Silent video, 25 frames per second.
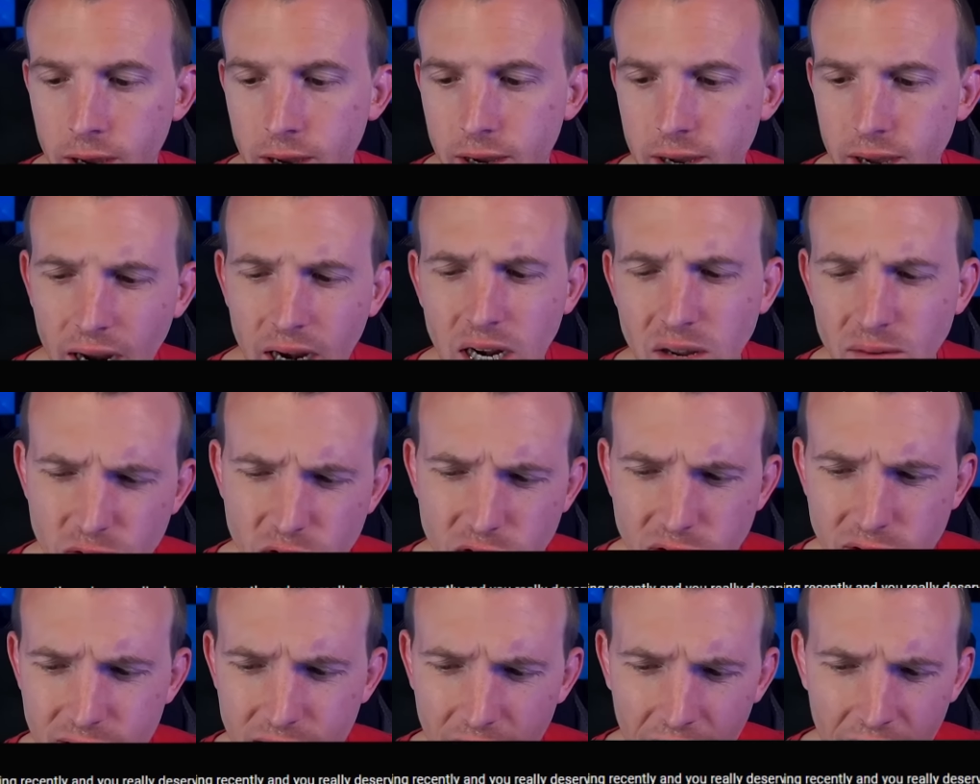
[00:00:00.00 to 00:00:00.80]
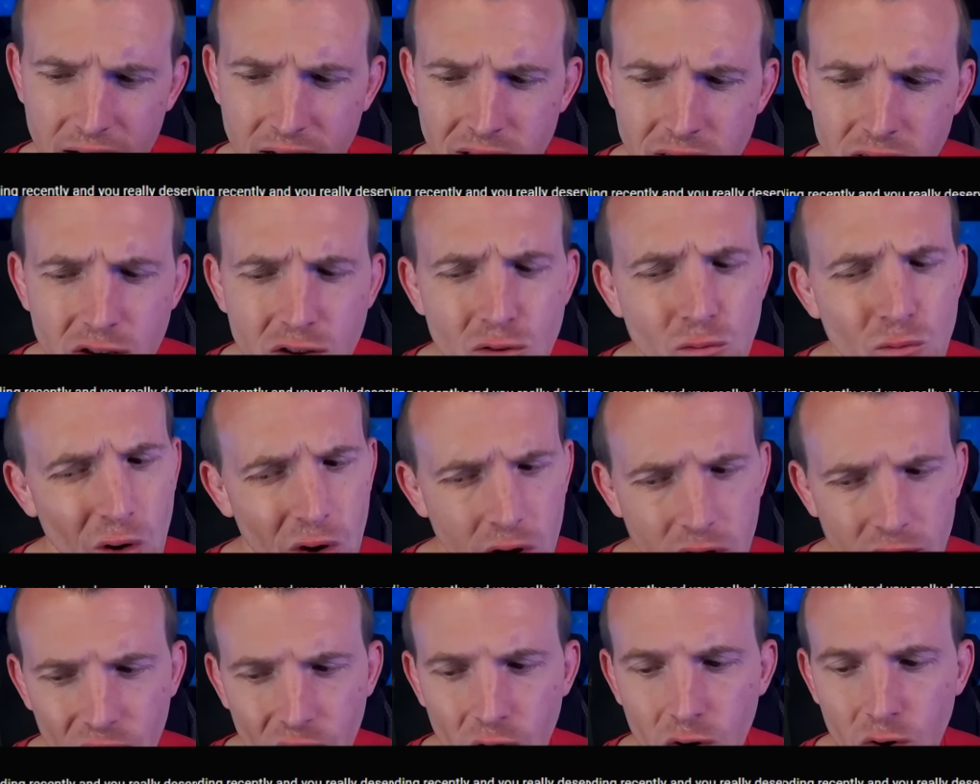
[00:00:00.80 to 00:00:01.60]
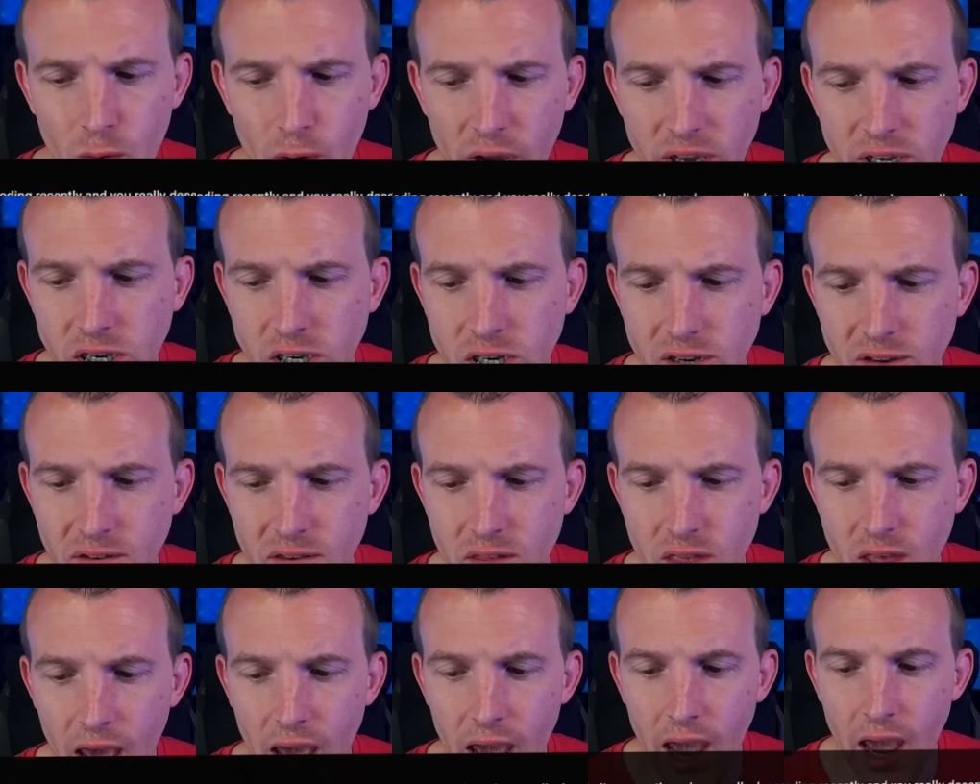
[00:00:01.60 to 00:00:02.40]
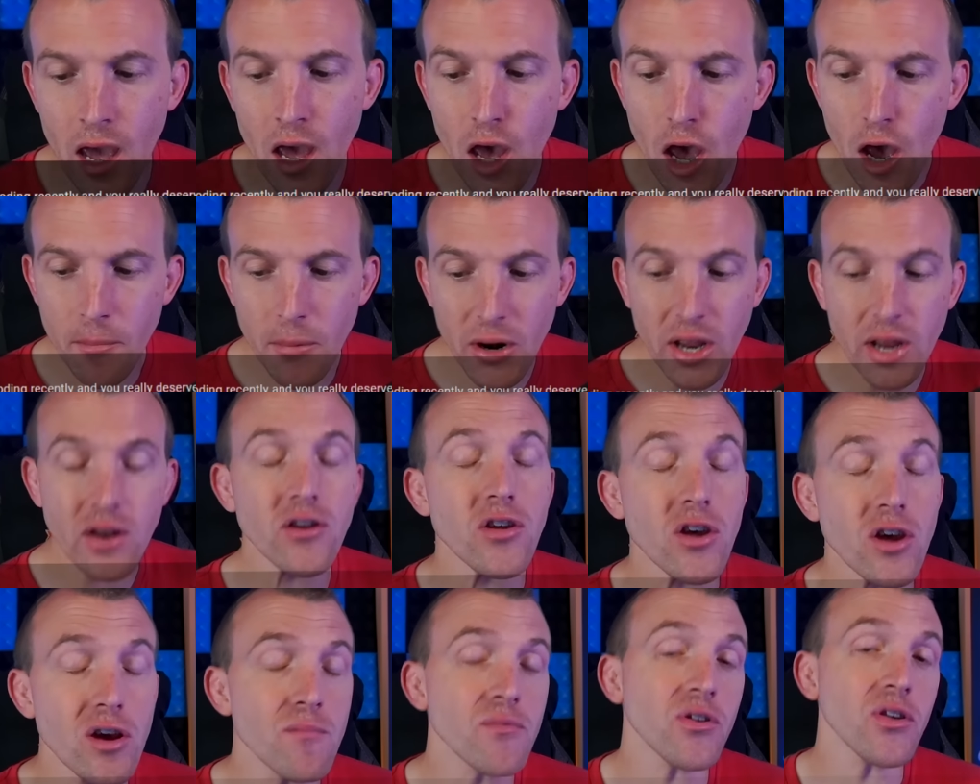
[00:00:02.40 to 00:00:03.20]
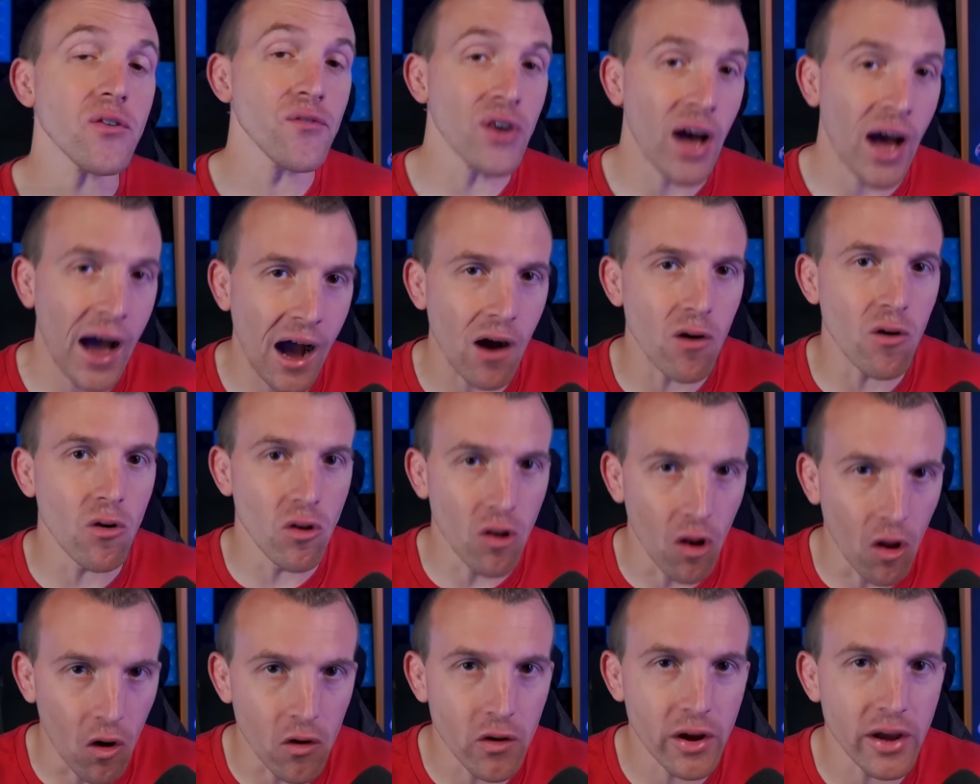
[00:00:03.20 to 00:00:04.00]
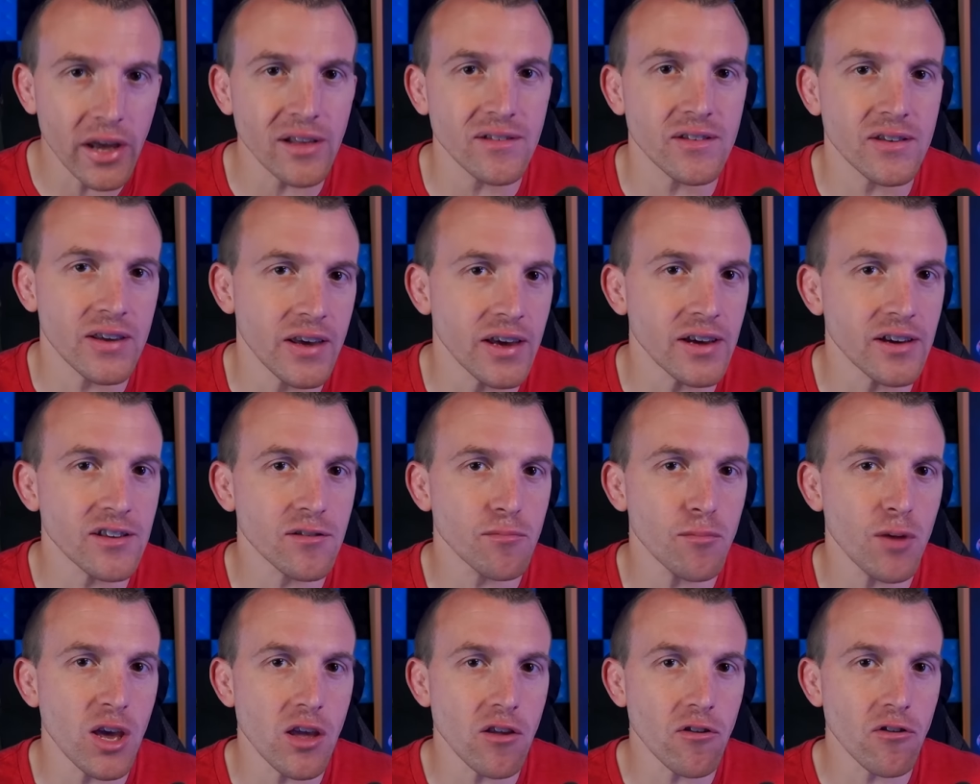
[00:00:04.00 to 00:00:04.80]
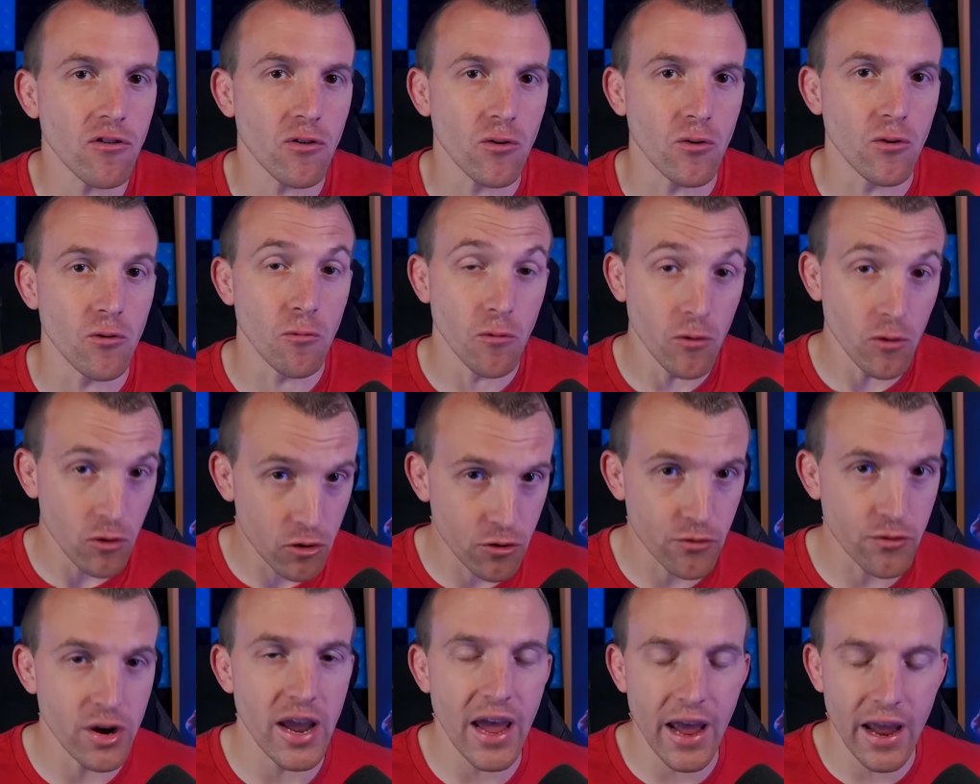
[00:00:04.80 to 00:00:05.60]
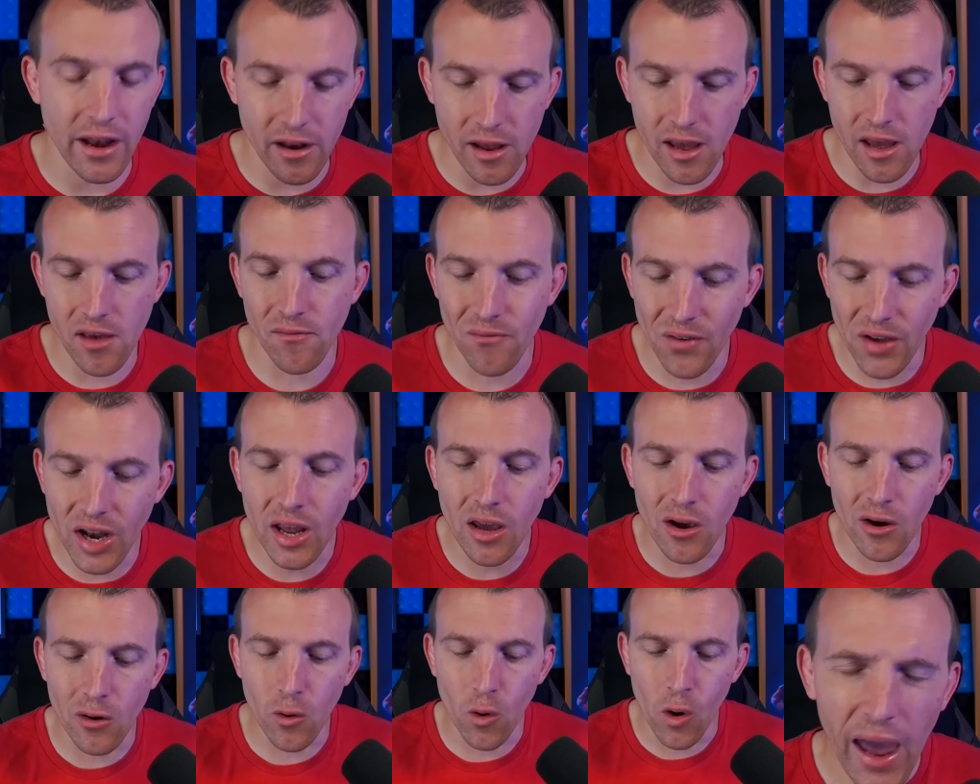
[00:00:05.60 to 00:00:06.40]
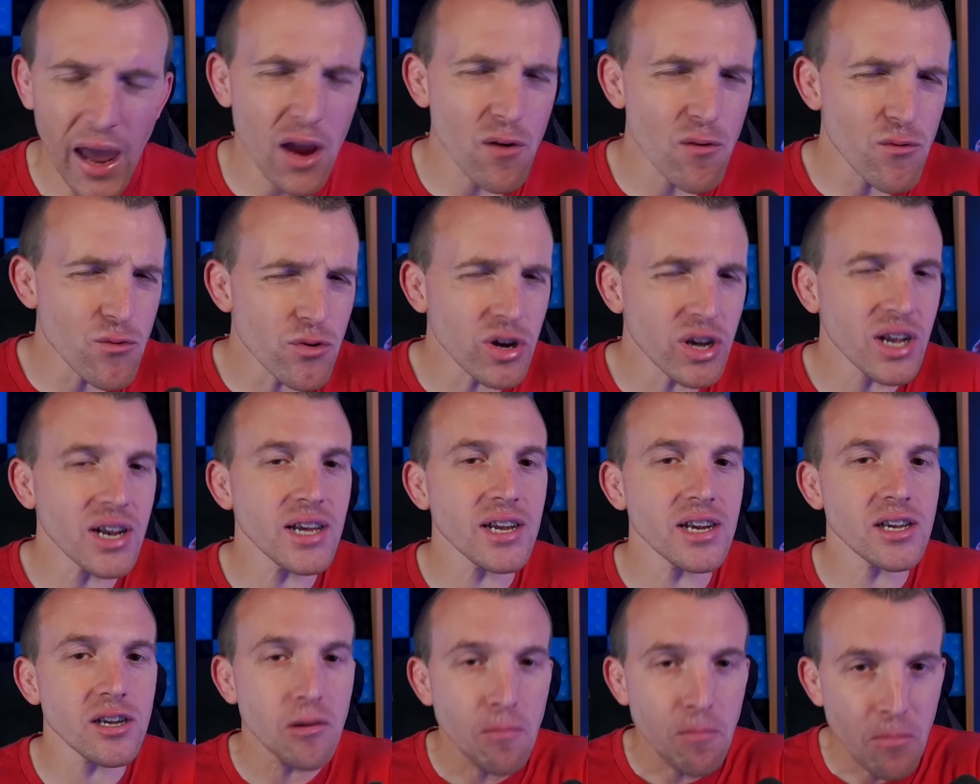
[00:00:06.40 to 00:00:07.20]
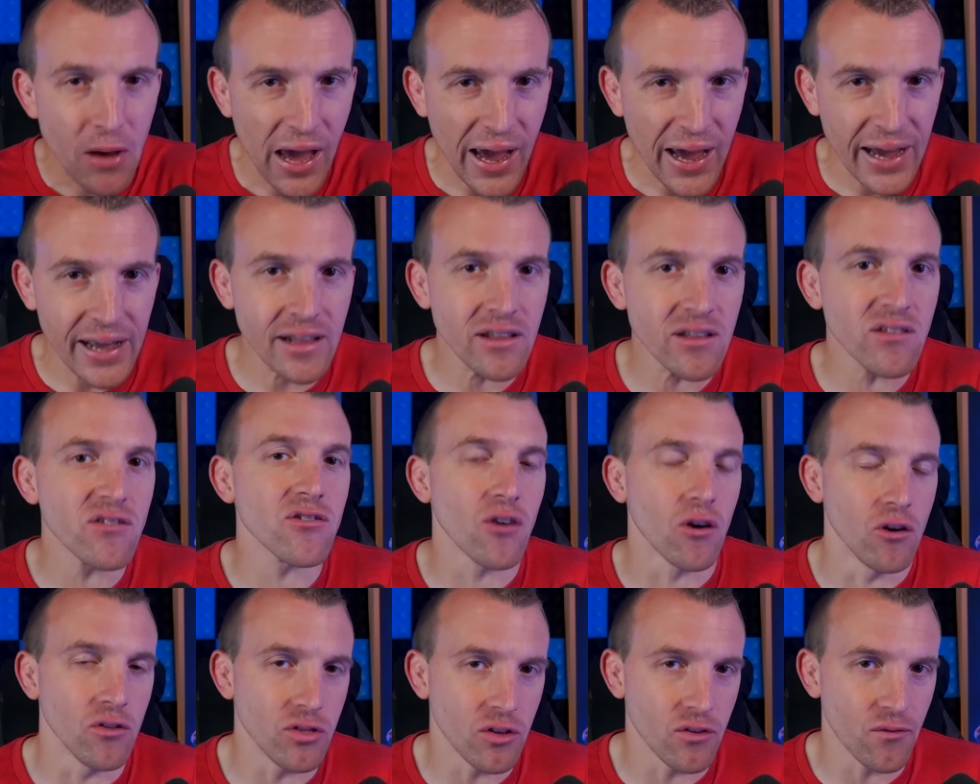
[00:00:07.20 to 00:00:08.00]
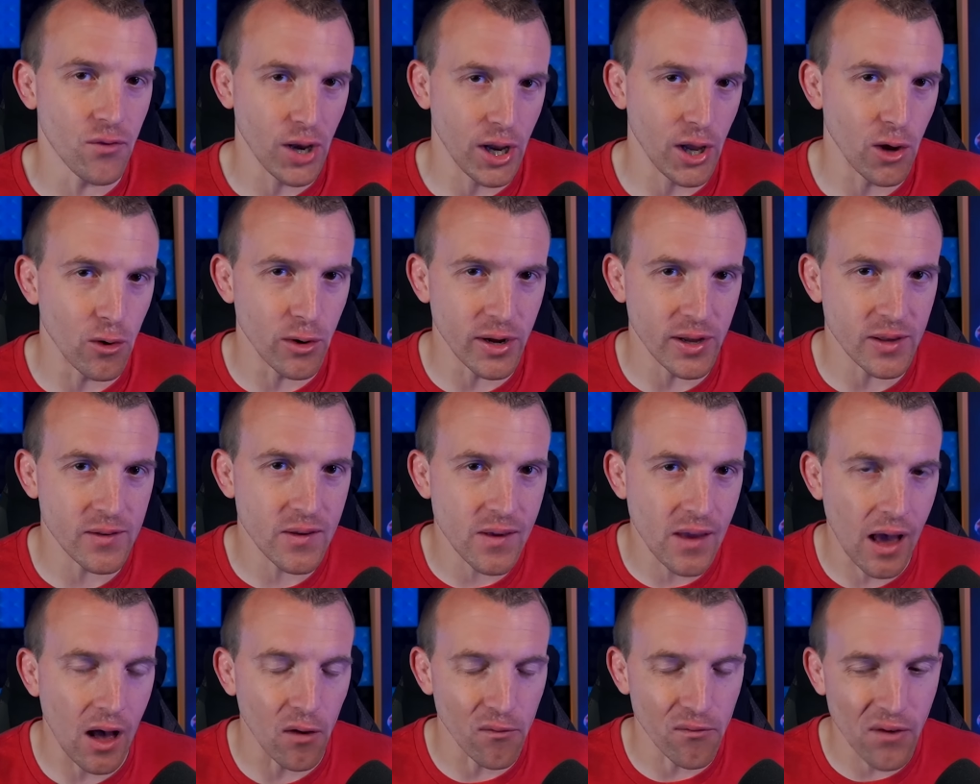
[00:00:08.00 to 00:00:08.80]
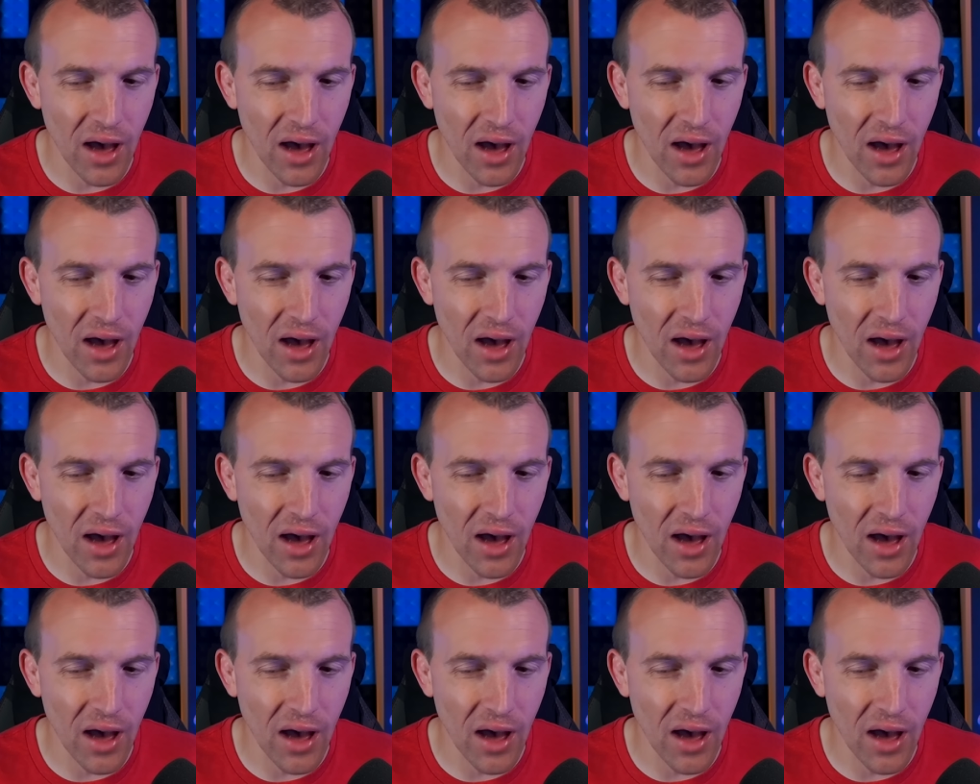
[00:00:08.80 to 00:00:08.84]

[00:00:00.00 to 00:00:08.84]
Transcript: kind of just answered one of your questions there, but in terms of how long it takes me to create a video, it really depends on the video itself.